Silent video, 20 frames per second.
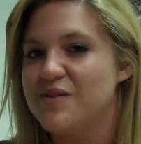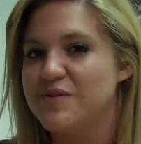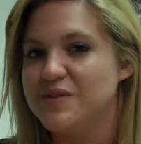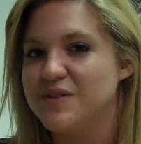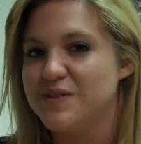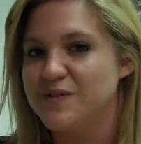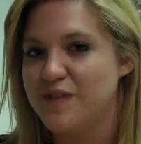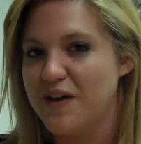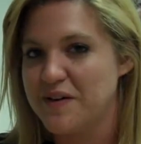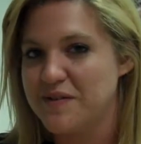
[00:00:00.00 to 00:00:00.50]
it
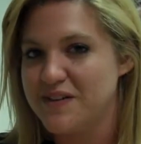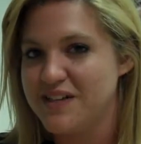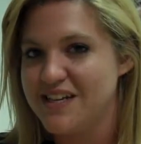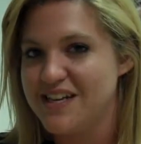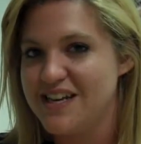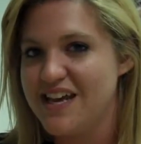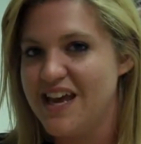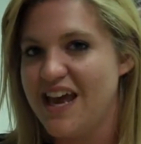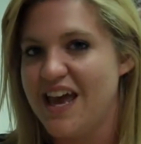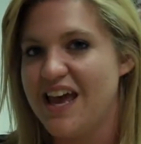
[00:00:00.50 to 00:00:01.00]
was
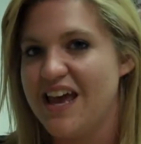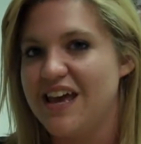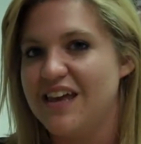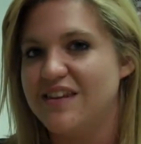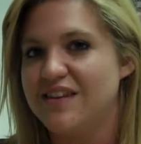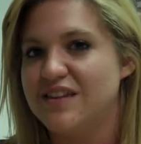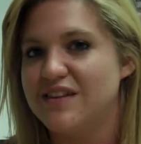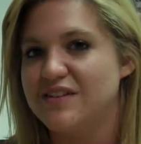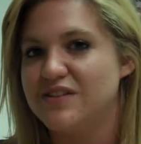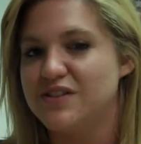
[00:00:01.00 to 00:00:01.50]
founded
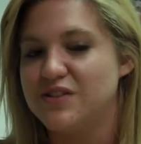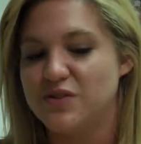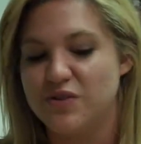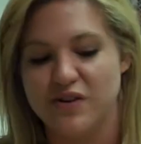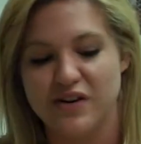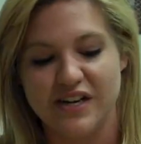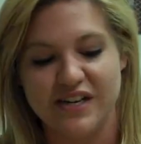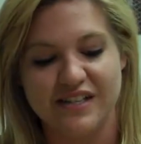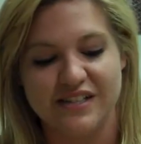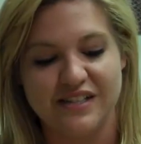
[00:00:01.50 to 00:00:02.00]
and the
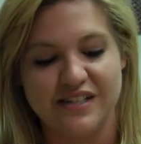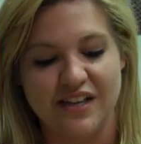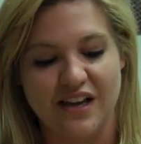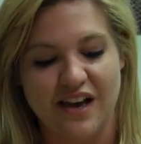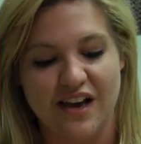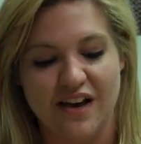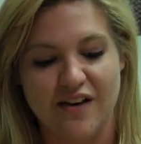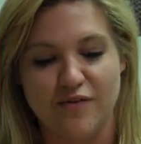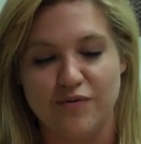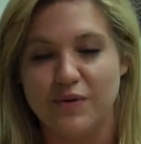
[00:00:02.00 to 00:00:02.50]
stories
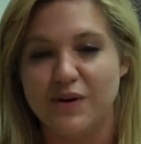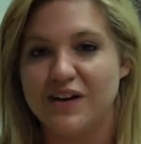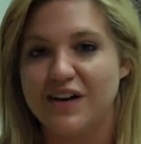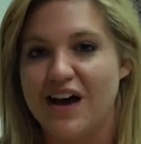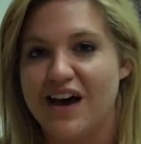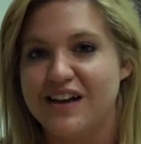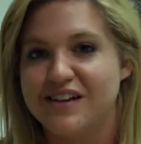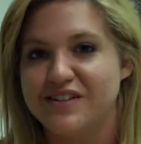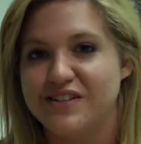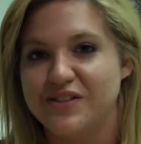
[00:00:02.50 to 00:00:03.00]
of what
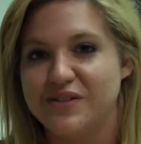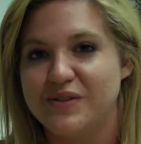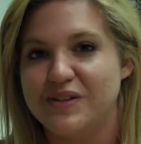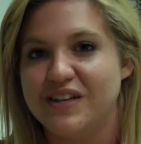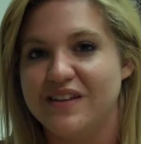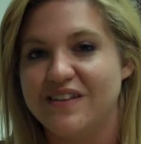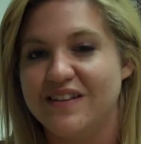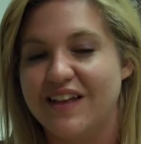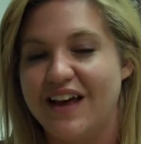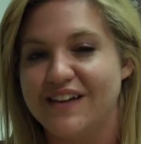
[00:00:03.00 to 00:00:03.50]
God is doing in
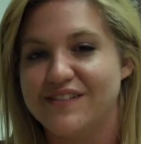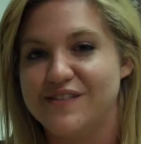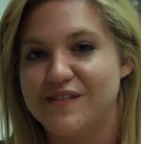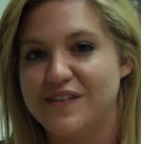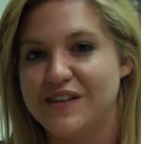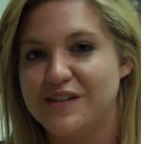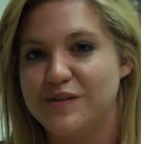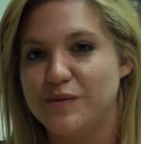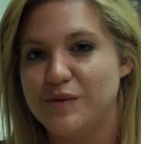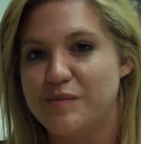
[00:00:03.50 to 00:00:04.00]
the lives of
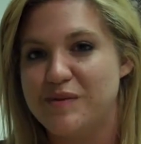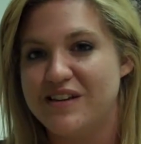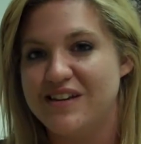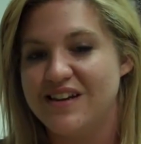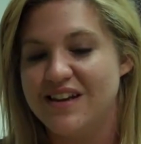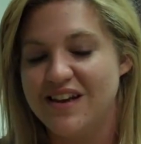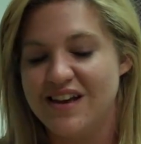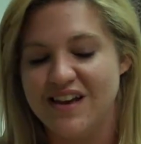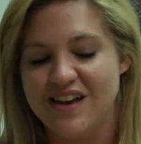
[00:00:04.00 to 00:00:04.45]
these women.